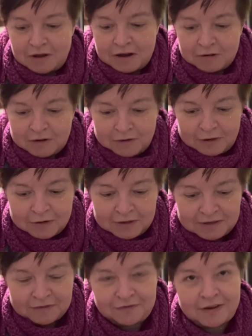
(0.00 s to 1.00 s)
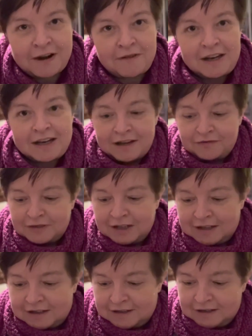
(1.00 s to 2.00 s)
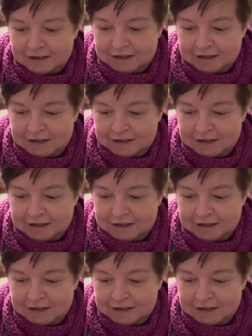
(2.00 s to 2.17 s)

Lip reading: you are going on safari in Africa,